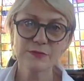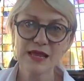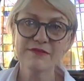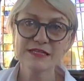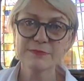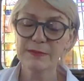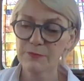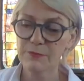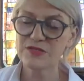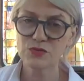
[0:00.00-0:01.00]
and we have these big
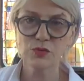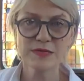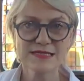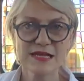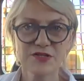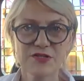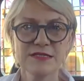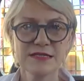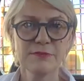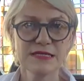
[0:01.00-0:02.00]
brainstorming
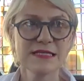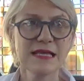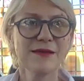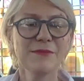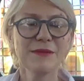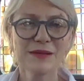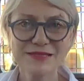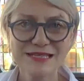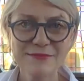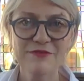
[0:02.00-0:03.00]
sessions, and we say, I mean, my
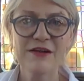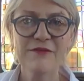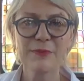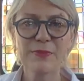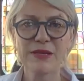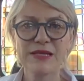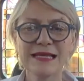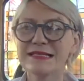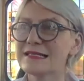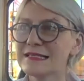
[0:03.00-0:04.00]
team are very
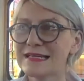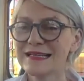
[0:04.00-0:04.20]
opinionated,